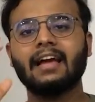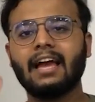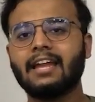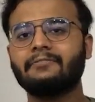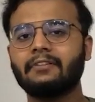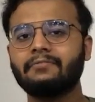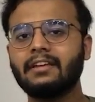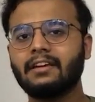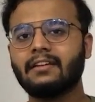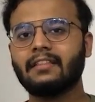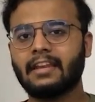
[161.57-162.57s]
And when we
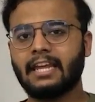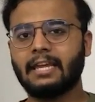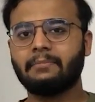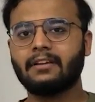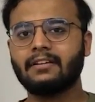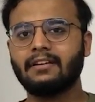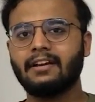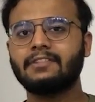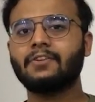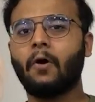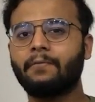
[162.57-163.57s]
hear the naming,
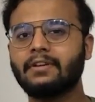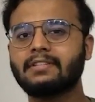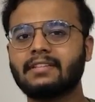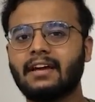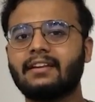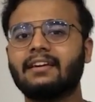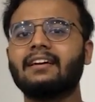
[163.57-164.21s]
it's obvious that